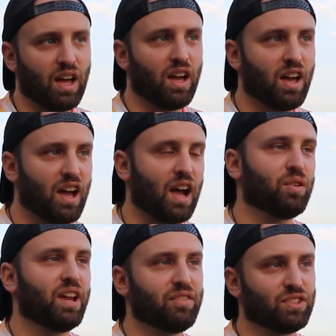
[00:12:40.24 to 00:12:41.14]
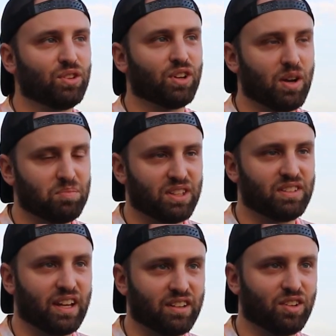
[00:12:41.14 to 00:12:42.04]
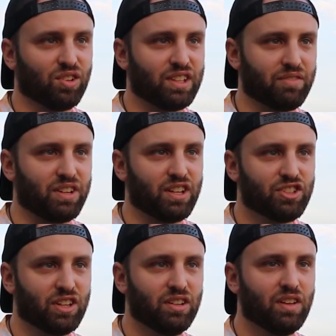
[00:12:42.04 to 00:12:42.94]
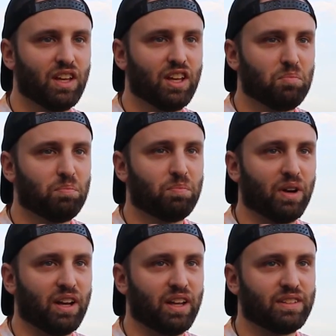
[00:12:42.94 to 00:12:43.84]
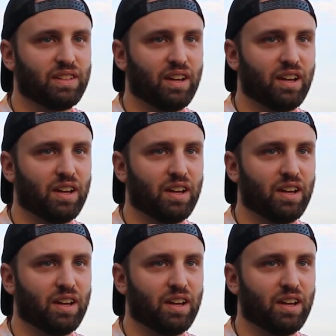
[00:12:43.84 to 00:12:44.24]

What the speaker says: I would have to look up the technical definition, but